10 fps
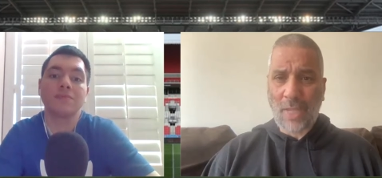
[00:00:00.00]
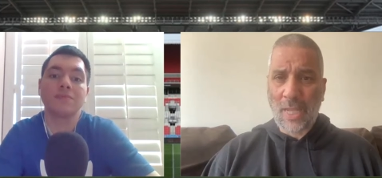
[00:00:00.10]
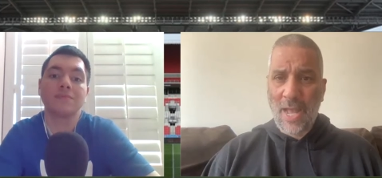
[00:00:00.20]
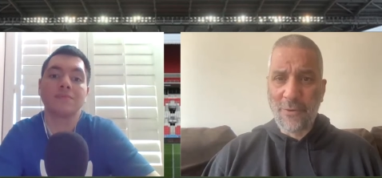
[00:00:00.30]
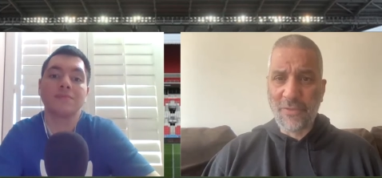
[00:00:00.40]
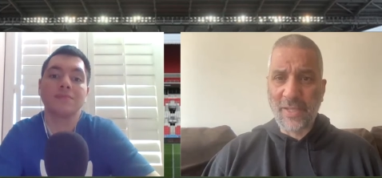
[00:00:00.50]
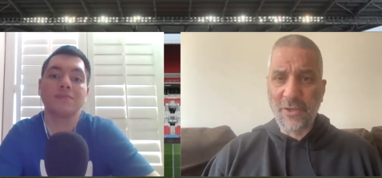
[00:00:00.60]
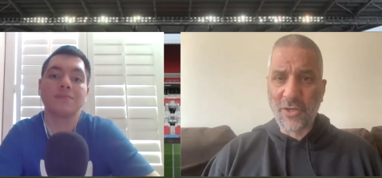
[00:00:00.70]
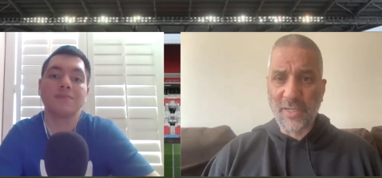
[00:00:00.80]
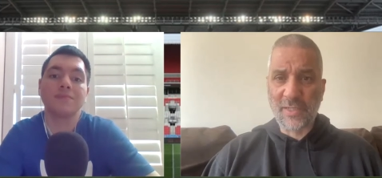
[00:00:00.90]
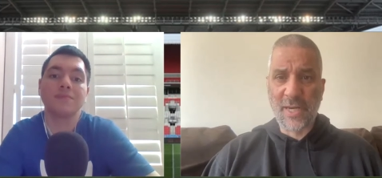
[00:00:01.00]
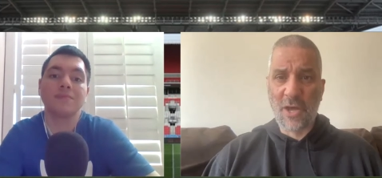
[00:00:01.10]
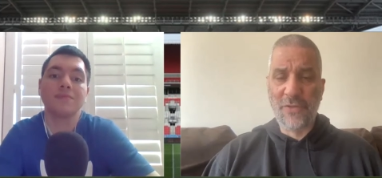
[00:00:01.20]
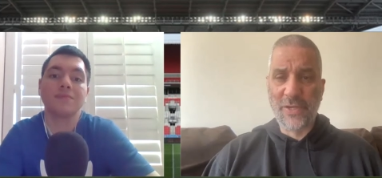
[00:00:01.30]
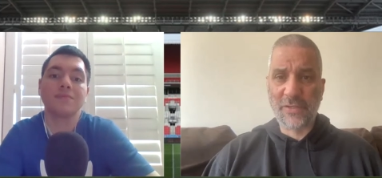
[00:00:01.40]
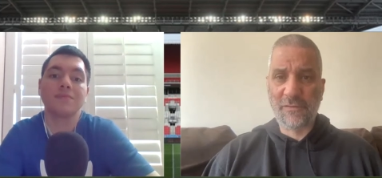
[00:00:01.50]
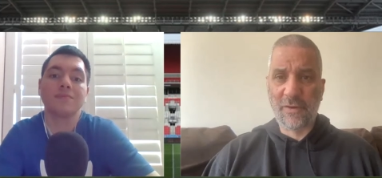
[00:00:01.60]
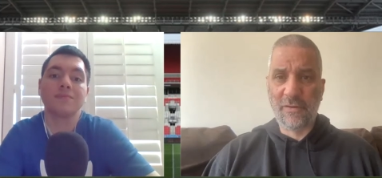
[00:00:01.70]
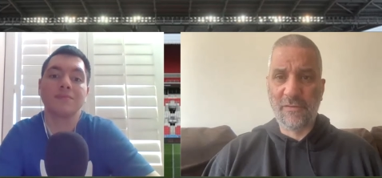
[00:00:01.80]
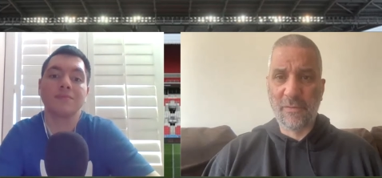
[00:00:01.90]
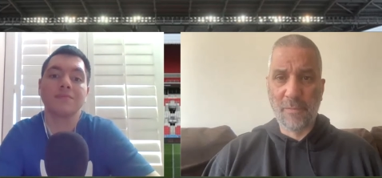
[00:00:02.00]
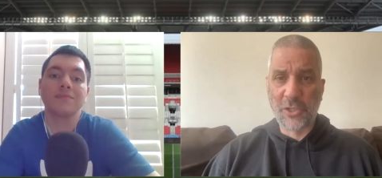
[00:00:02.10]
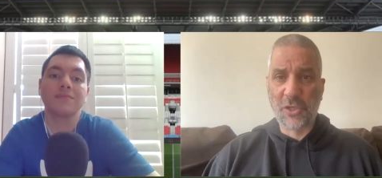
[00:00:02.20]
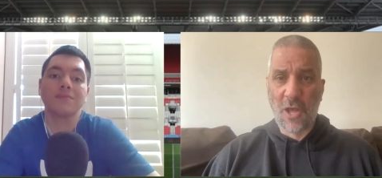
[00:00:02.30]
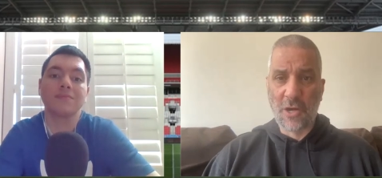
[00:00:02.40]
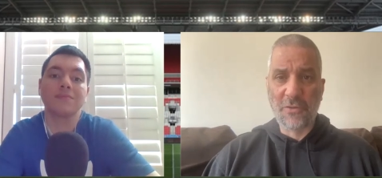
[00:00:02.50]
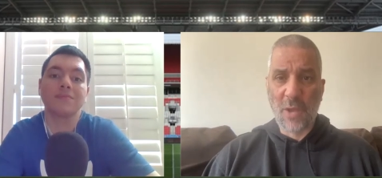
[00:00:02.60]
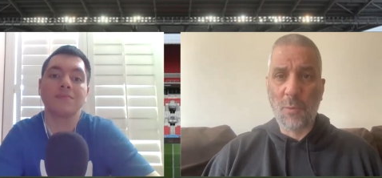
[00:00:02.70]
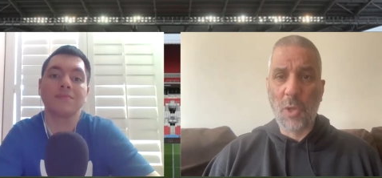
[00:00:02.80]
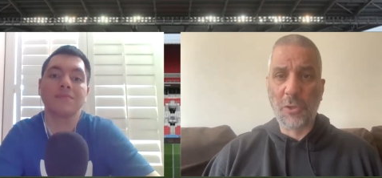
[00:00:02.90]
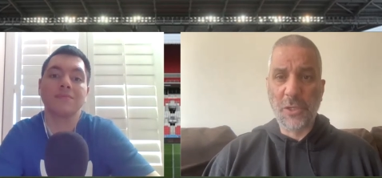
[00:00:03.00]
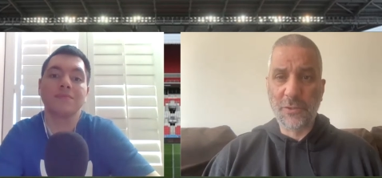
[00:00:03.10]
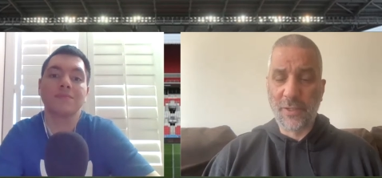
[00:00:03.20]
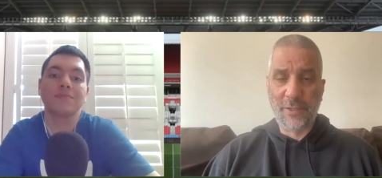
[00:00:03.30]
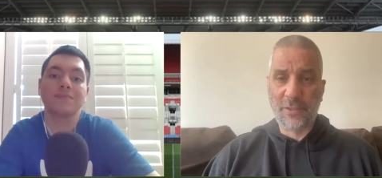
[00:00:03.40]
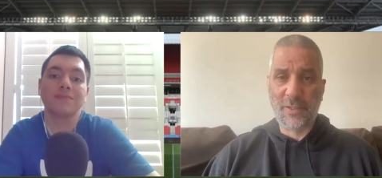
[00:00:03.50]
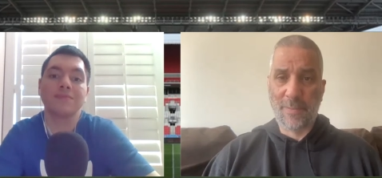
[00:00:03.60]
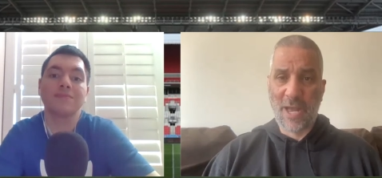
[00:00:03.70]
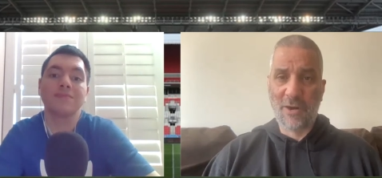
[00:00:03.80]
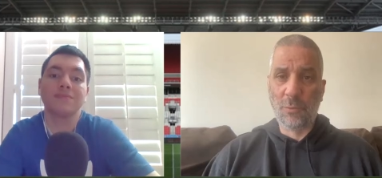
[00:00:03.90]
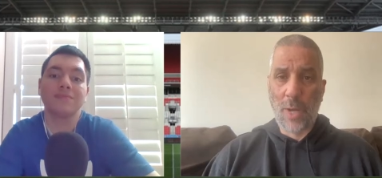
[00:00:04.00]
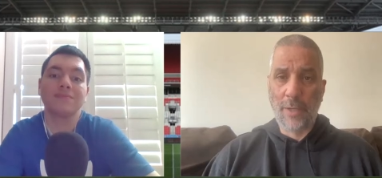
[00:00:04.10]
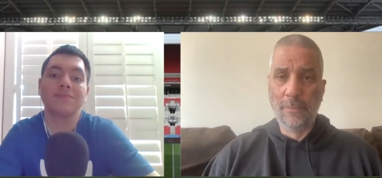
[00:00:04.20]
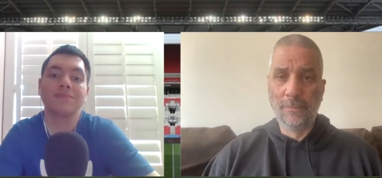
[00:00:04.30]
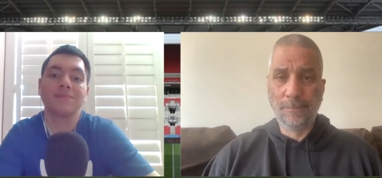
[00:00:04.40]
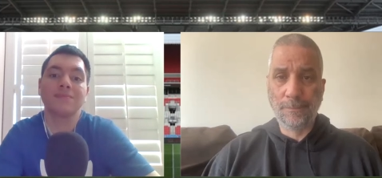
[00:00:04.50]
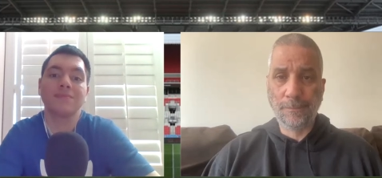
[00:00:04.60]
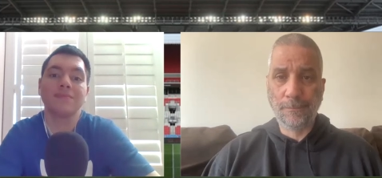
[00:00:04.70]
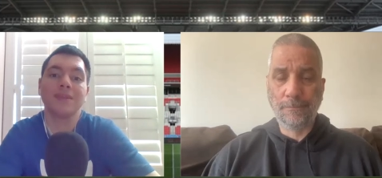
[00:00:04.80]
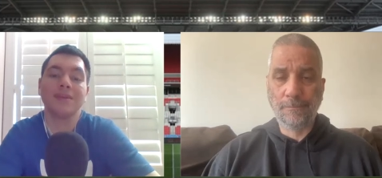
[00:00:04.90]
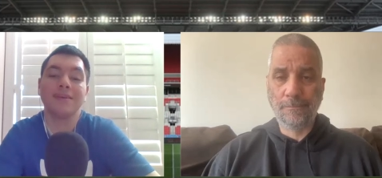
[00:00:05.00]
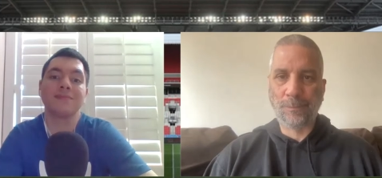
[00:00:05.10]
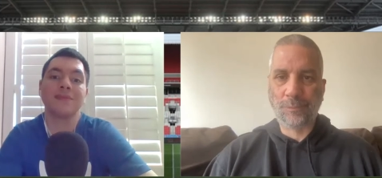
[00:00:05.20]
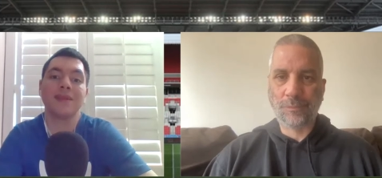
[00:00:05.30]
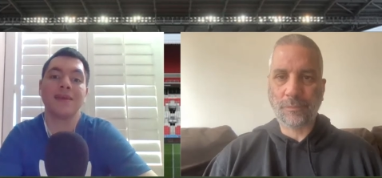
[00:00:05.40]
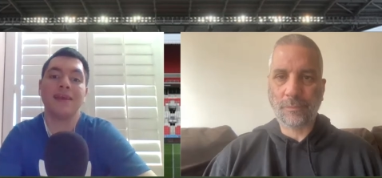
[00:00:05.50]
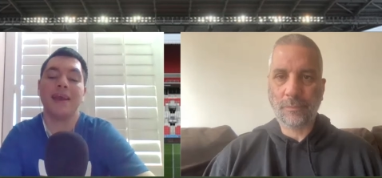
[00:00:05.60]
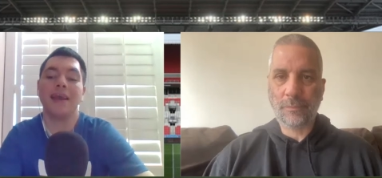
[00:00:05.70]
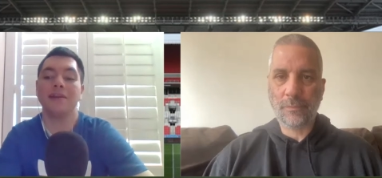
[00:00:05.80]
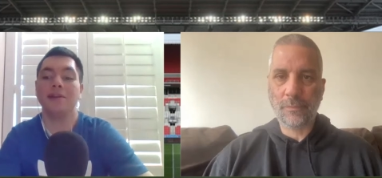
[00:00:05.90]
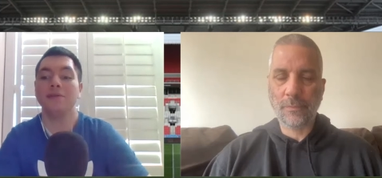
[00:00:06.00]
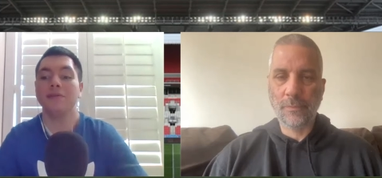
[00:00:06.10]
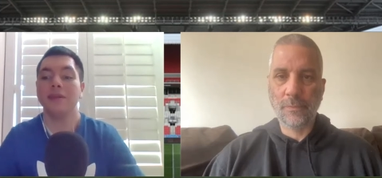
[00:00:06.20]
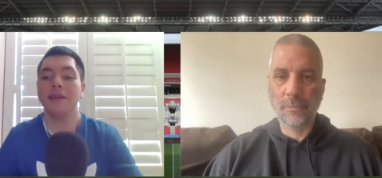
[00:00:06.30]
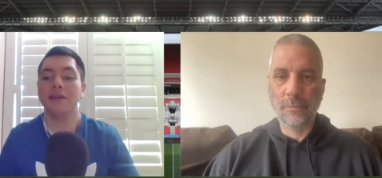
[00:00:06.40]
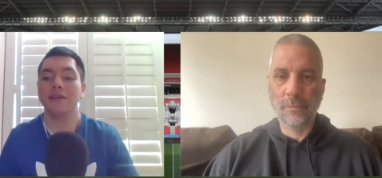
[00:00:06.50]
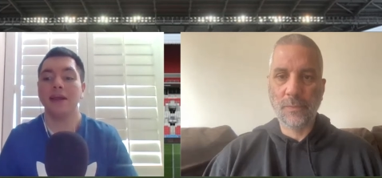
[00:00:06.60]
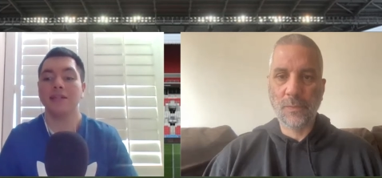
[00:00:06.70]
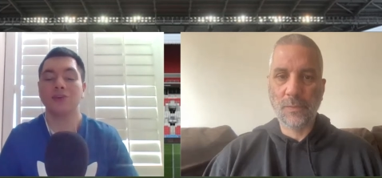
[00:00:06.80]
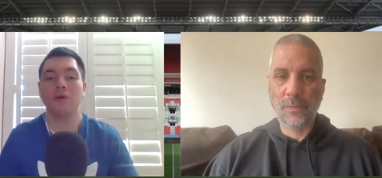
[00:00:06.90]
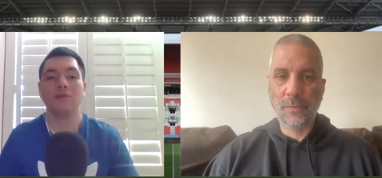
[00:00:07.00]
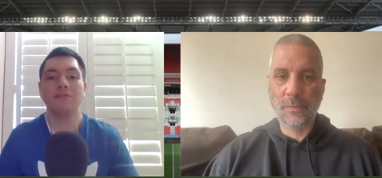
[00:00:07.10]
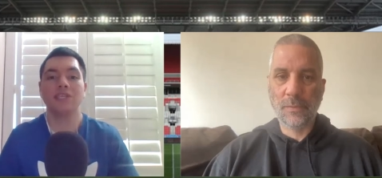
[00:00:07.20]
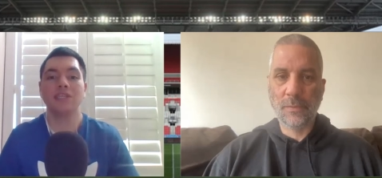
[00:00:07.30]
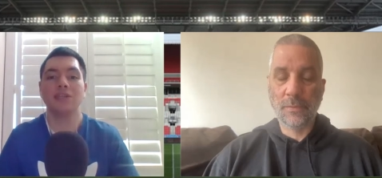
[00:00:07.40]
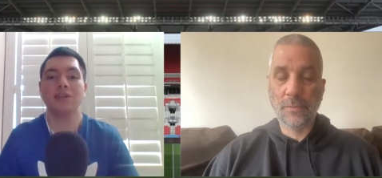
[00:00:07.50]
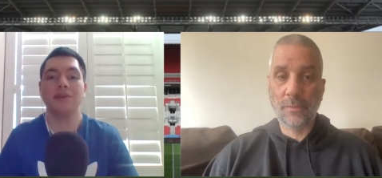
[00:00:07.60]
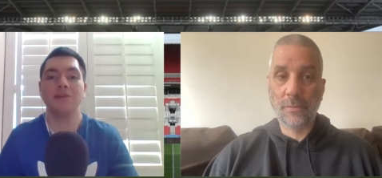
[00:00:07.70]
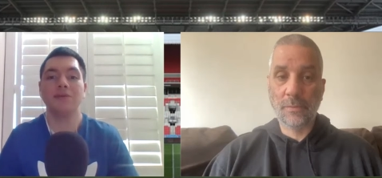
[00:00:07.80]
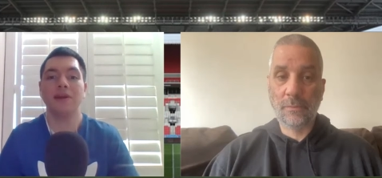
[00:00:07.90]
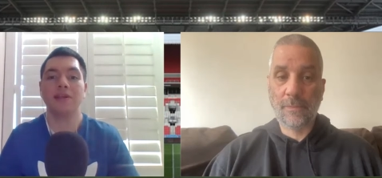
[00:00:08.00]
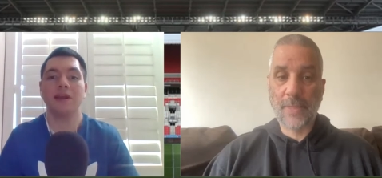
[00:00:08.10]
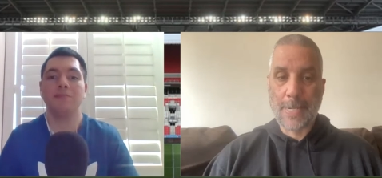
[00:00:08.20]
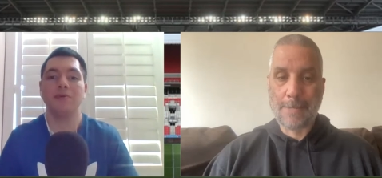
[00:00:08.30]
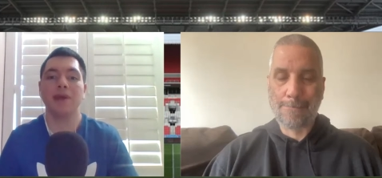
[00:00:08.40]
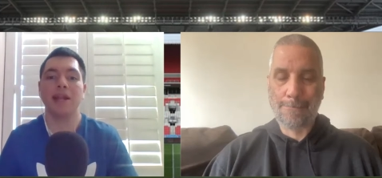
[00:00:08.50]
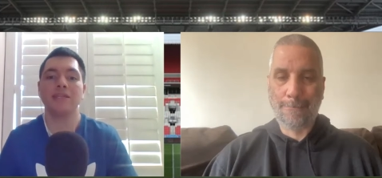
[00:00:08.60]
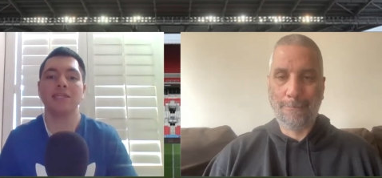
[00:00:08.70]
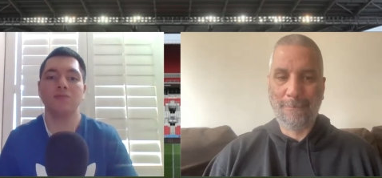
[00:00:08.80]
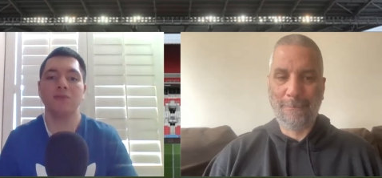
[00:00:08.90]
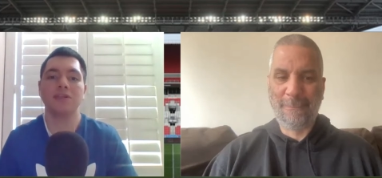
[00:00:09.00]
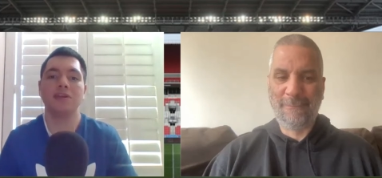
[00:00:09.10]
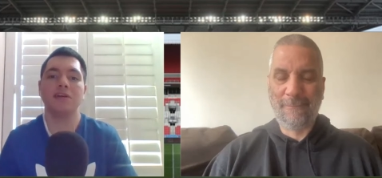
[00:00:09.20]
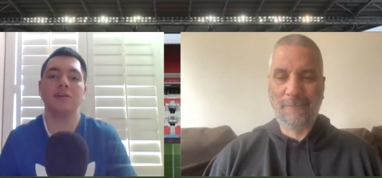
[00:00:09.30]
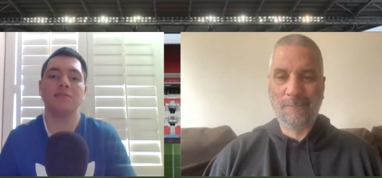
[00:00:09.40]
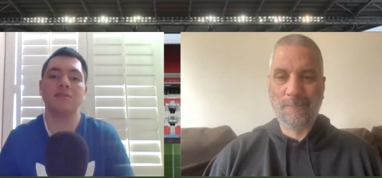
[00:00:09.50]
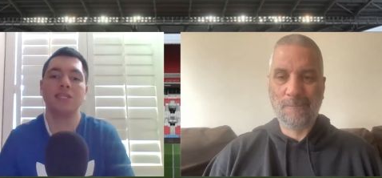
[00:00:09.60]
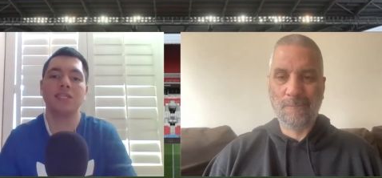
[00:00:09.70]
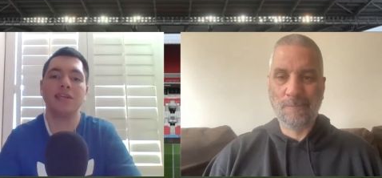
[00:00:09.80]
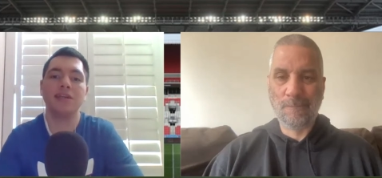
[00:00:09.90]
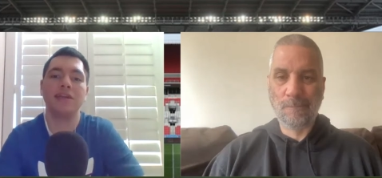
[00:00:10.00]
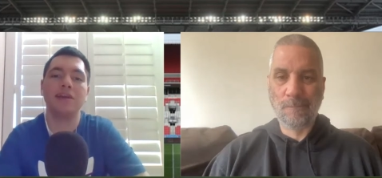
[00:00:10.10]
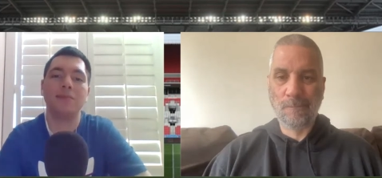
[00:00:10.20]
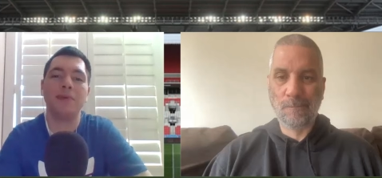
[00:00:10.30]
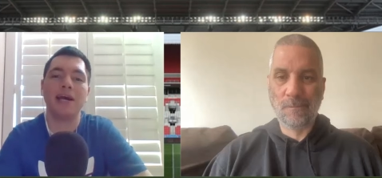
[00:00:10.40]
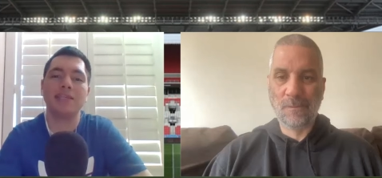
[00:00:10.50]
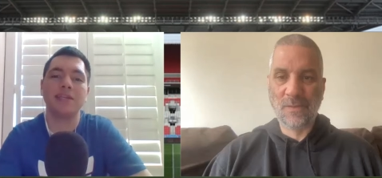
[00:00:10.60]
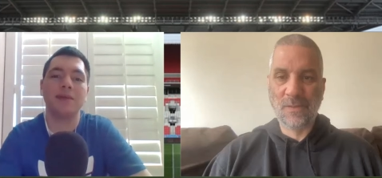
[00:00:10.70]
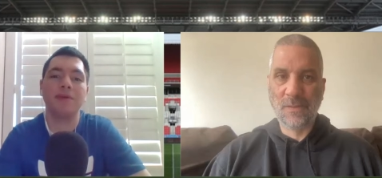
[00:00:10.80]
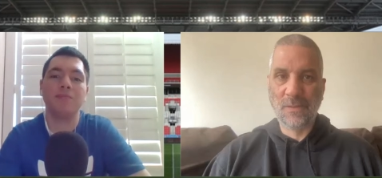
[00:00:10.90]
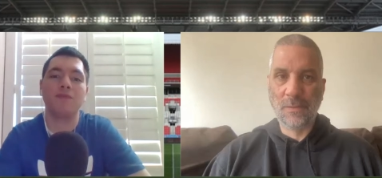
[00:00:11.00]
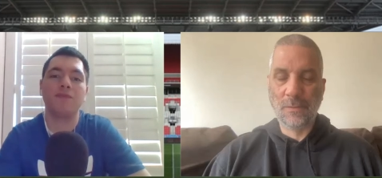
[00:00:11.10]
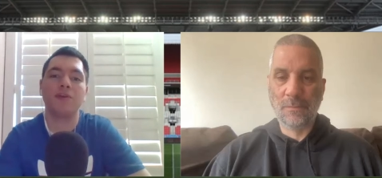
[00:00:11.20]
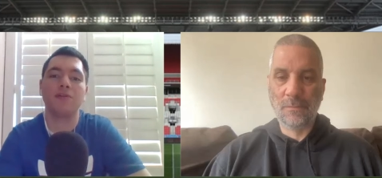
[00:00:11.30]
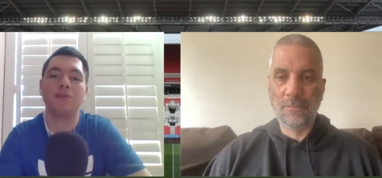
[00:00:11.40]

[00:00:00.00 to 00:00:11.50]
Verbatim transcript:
Speaker 1: I don't think they're going to sit on this for, for much longer. They will use it. It's just a matter of when.
Speaker 2: And another thing that Toronto C is going to be doing that Bill Manning said was the seating capacity at BMO Field